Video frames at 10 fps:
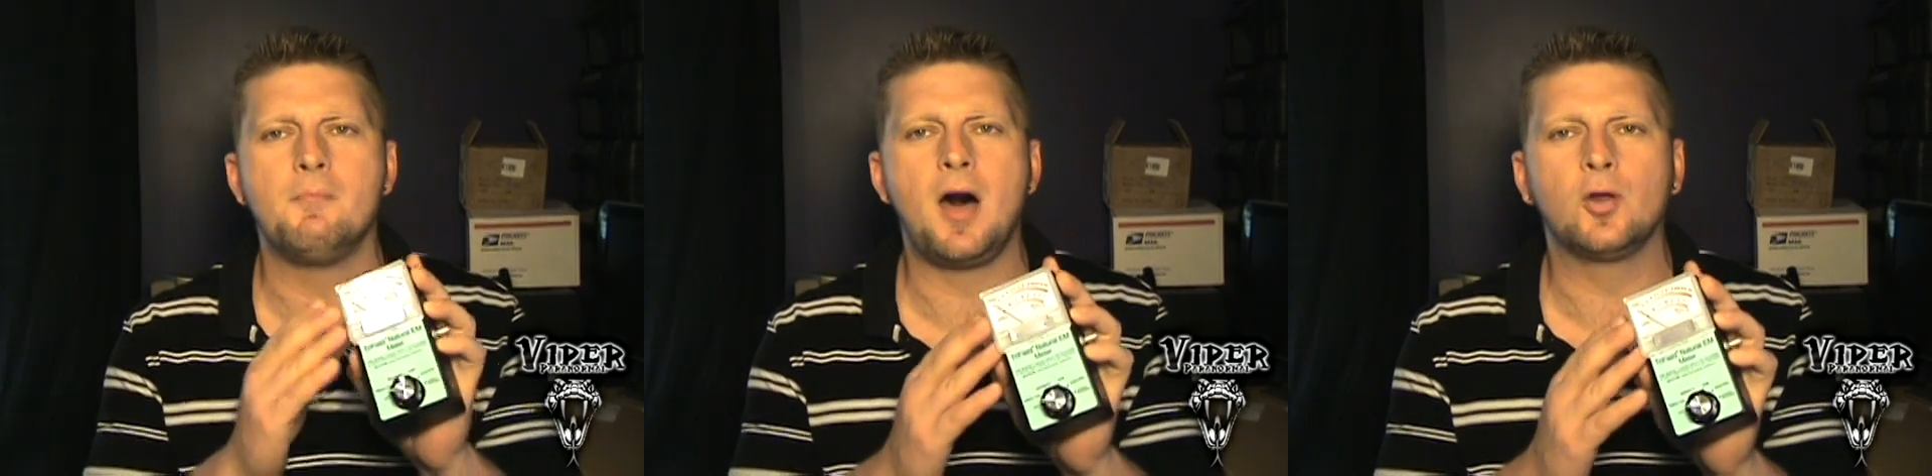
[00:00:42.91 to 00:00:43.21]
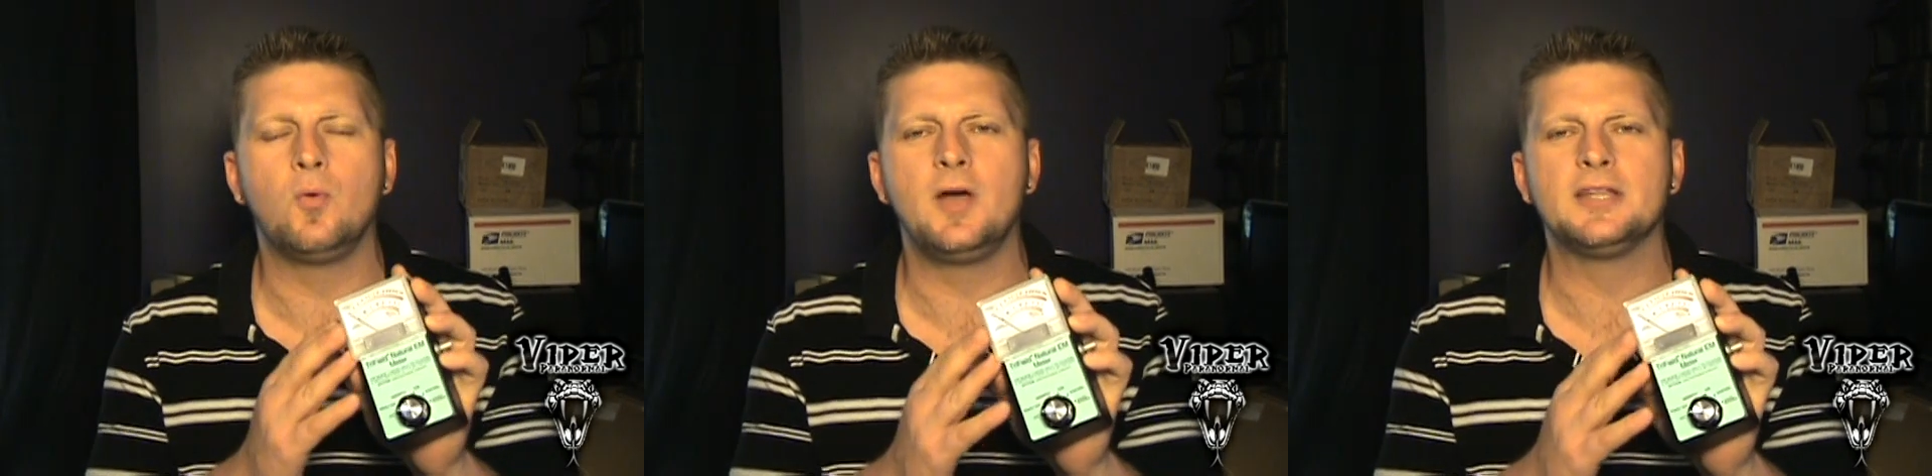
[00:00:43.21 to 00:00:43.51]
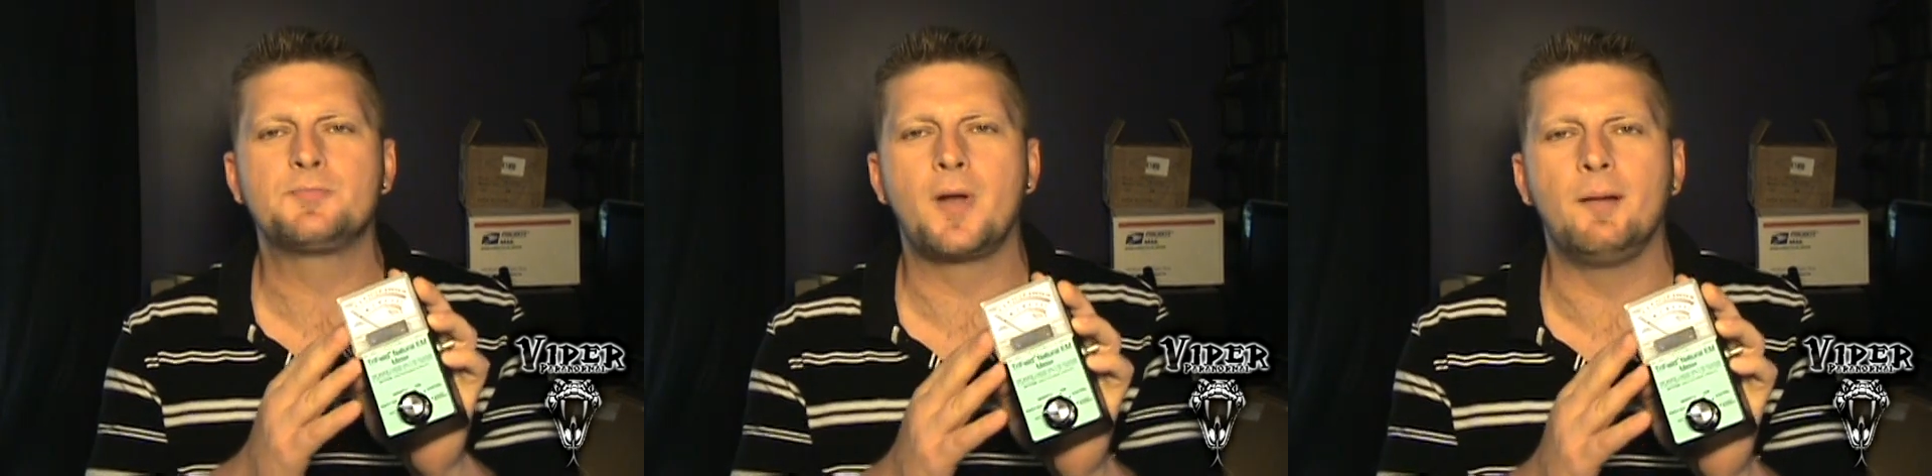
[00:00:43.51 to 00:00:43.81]
Model
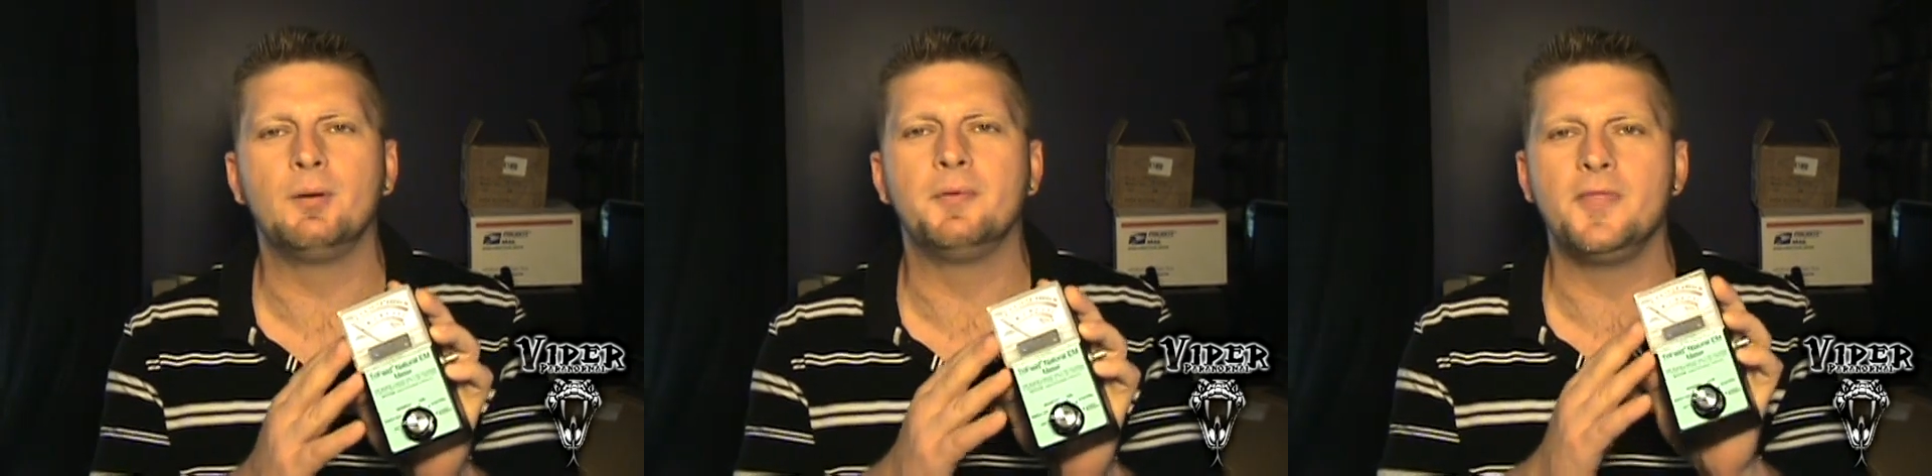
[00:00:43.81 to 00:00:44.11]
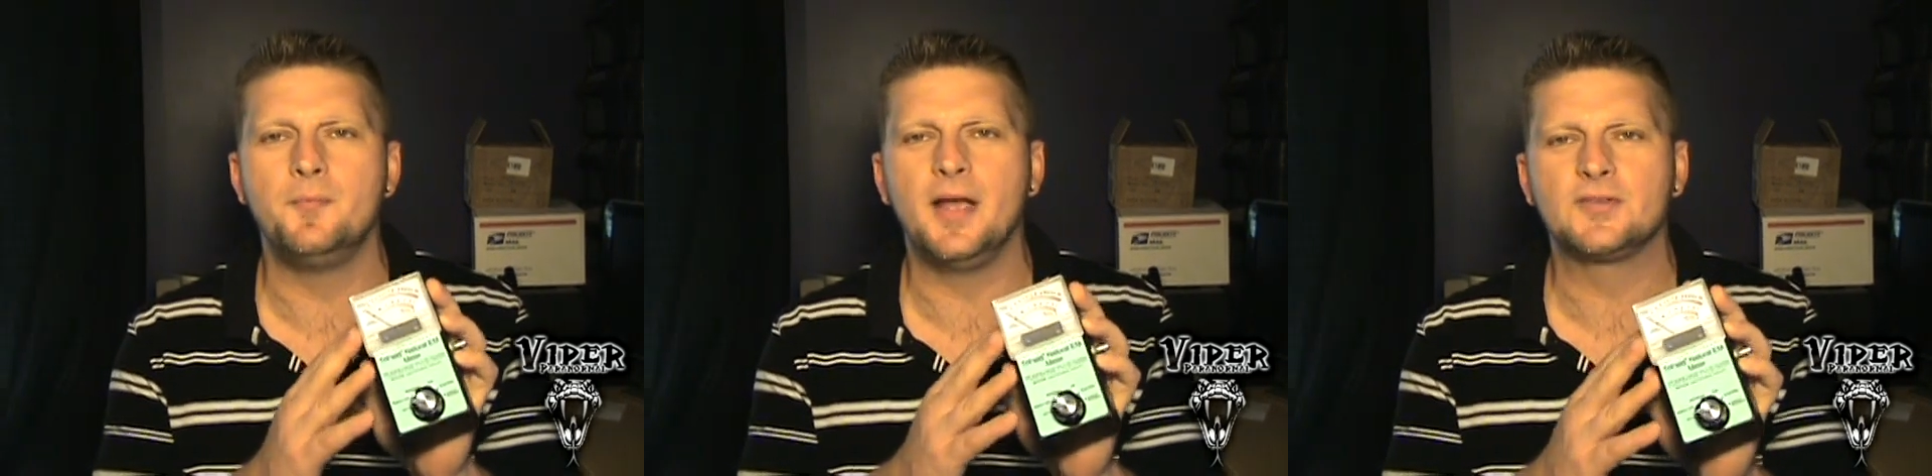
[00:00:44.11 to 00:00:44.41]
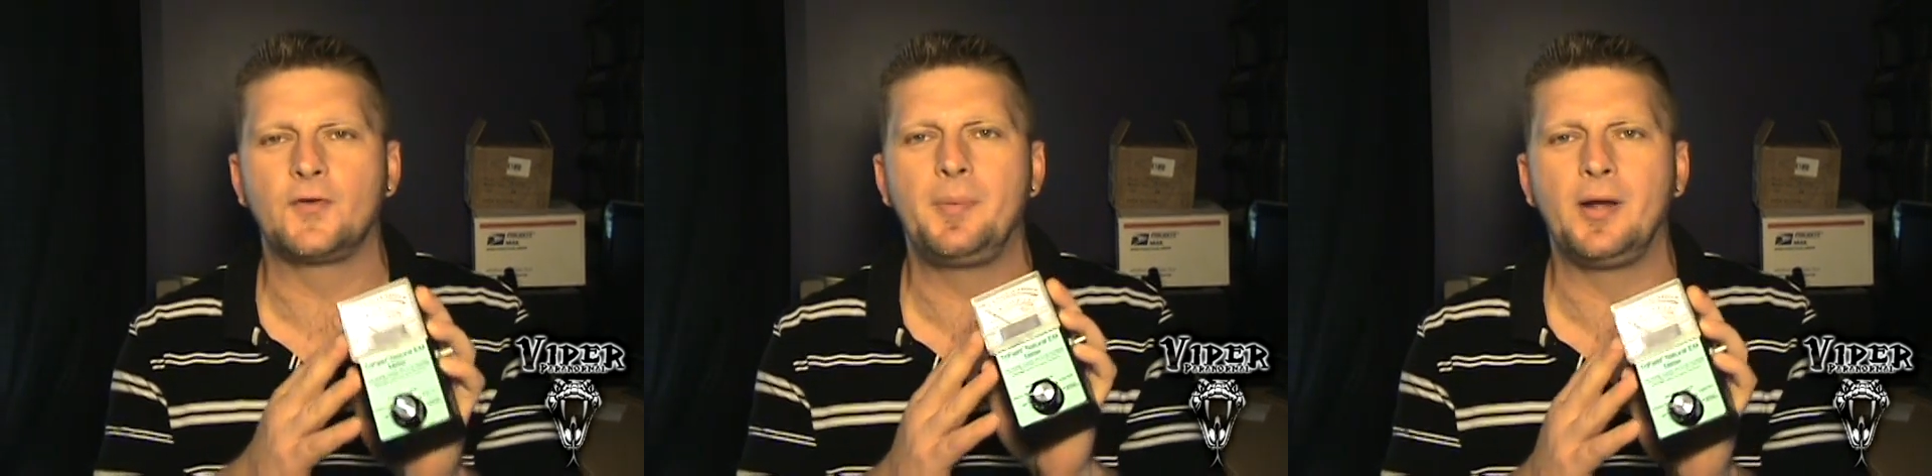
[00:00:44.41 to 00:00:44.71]
1 is probably the
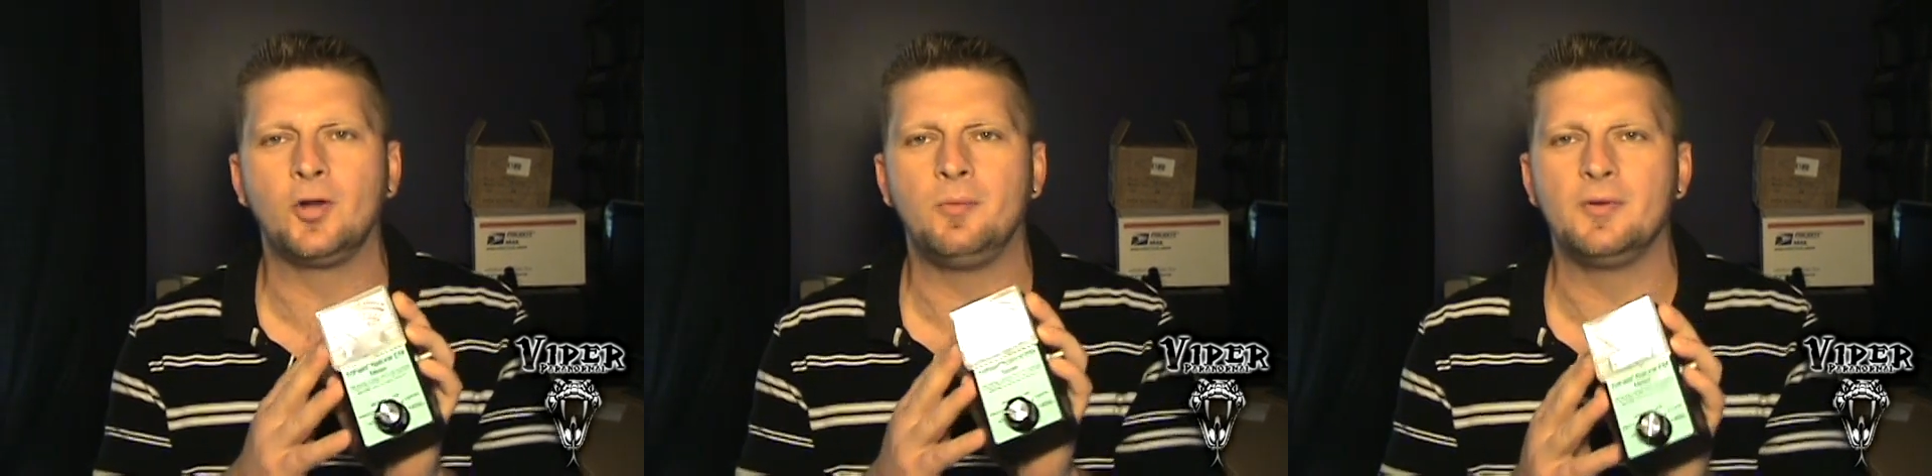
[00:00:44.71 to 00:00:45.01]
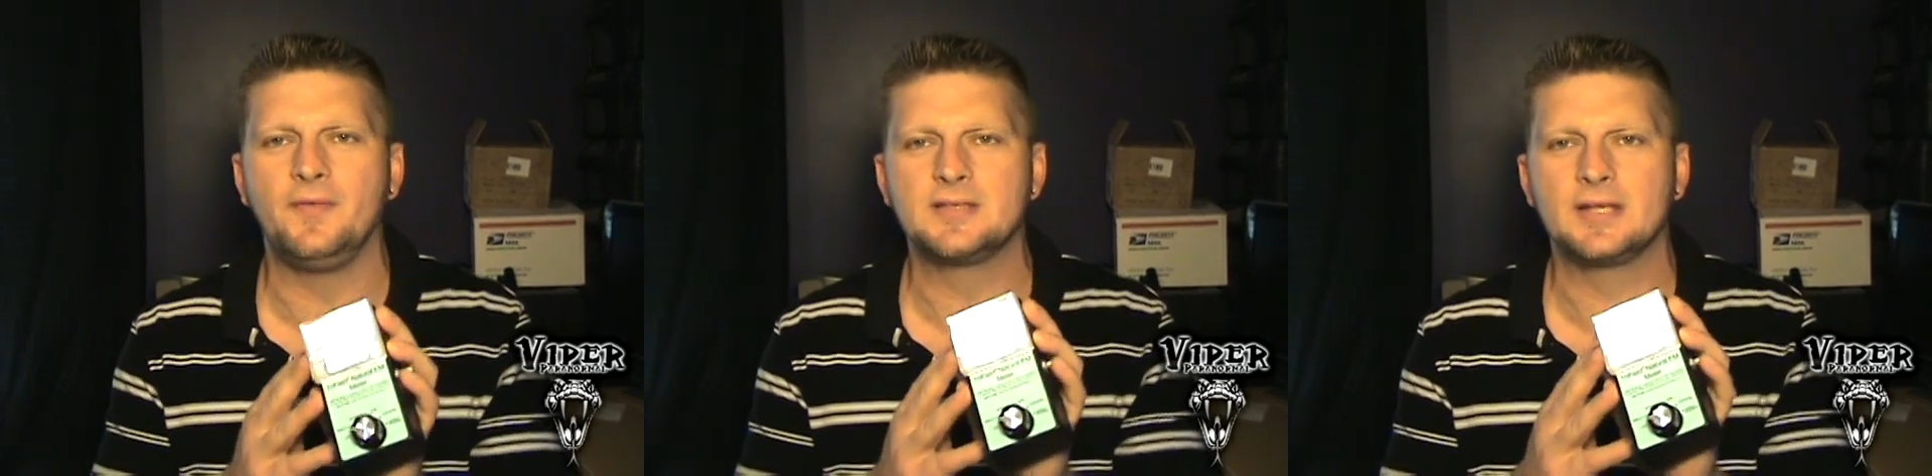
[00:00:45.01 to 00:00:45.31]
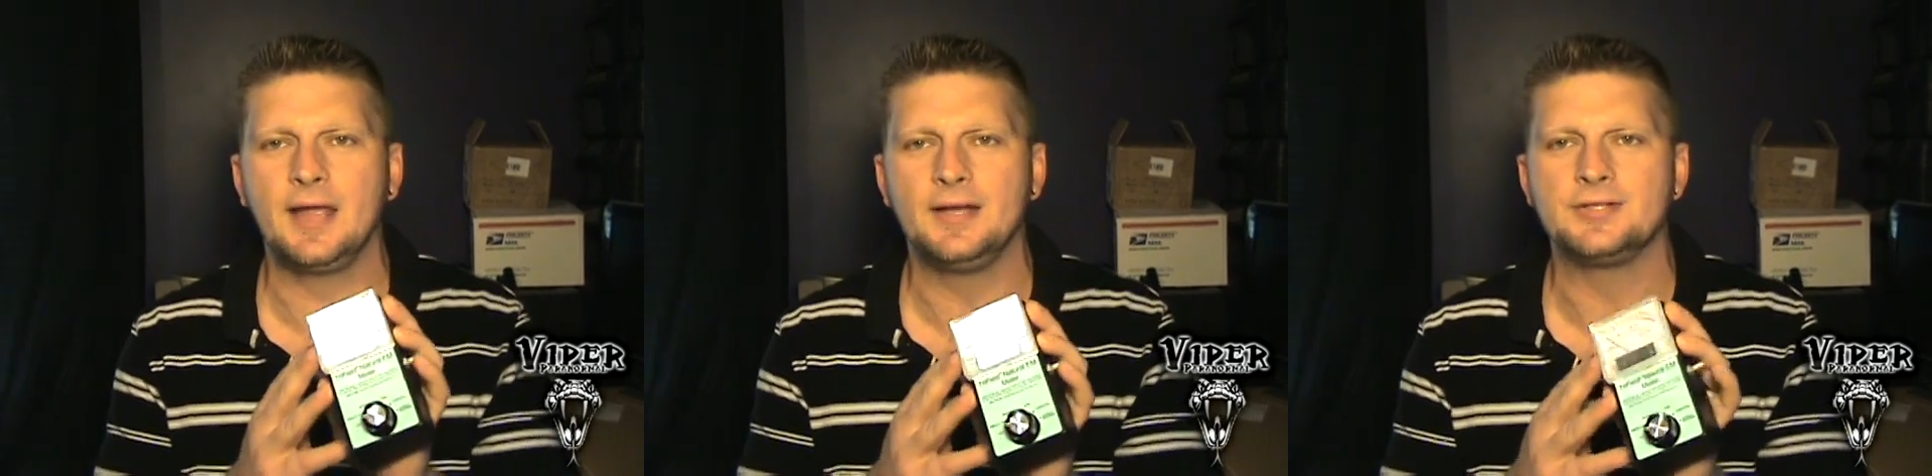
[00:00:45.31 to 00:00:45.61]
best for paranormal
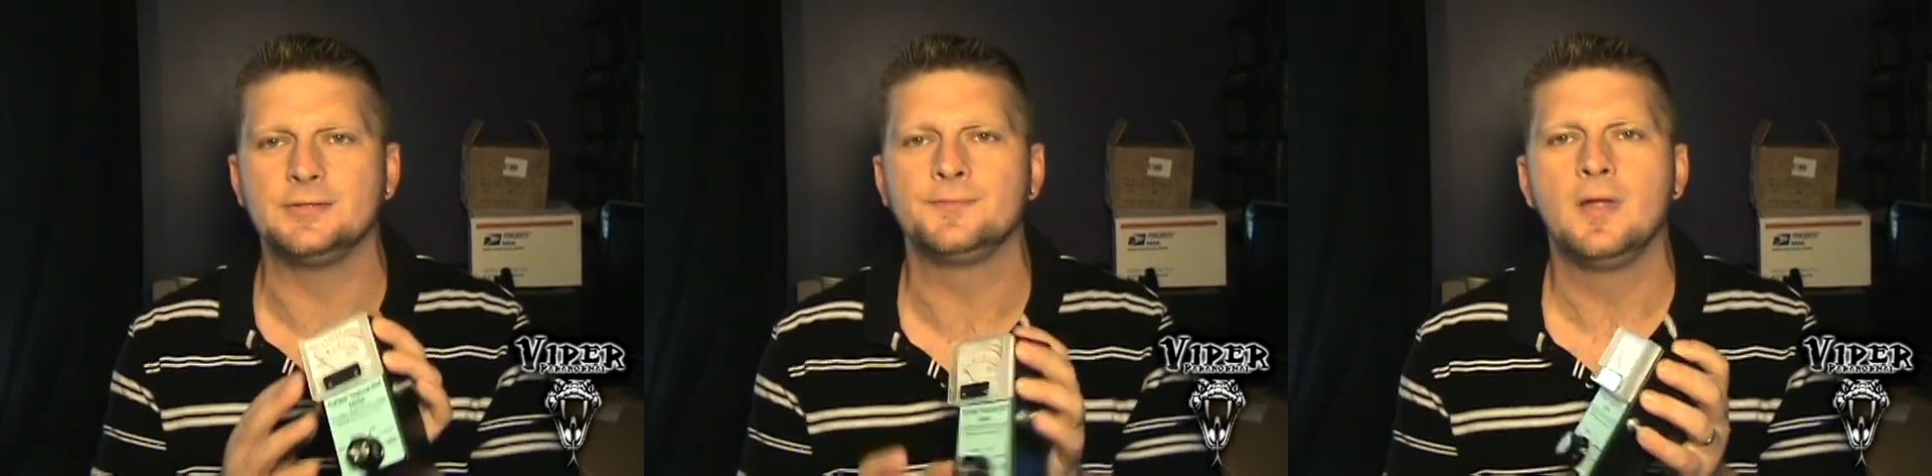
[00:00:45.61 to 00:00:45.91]
investigation.